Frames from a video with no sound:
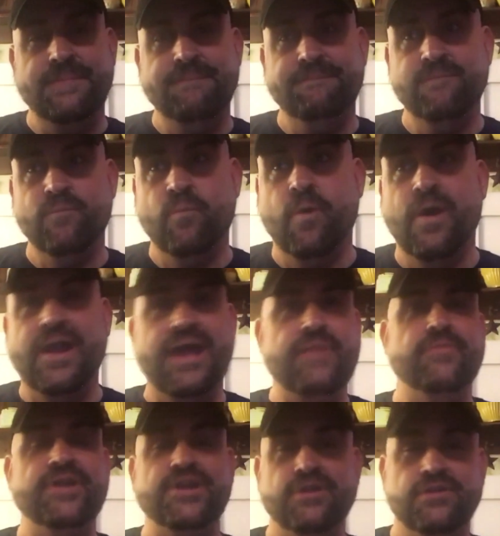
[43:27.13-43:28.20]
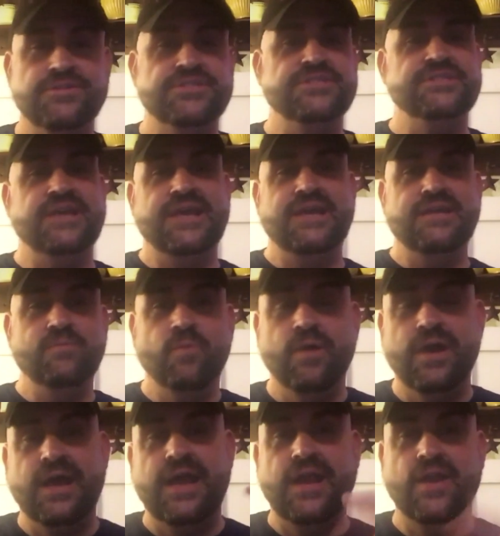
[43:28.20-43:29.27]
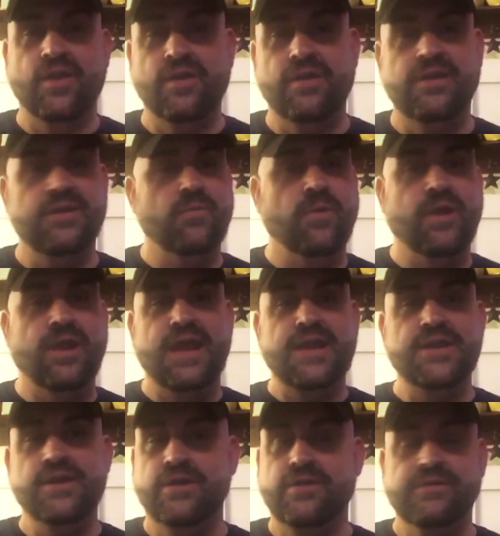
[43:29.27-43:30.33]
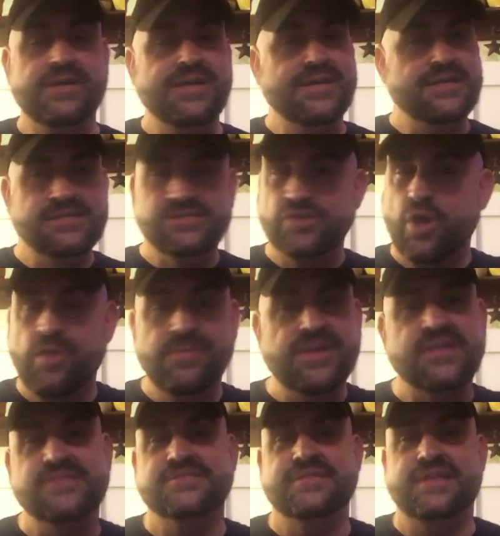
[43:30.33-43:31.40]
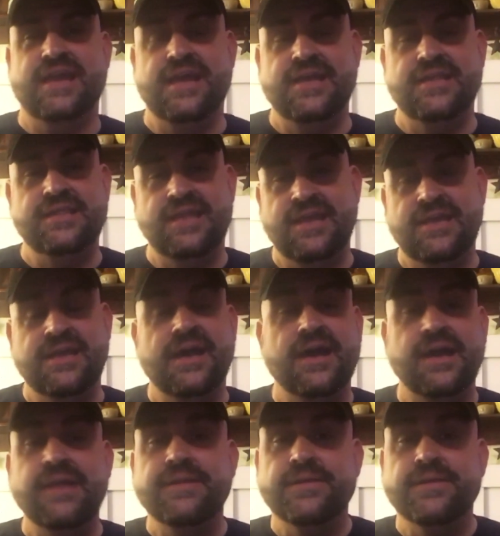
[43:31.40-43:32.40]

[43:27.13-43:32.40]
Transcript: what I regurgitate and what I learn and what I know is all because of that guy.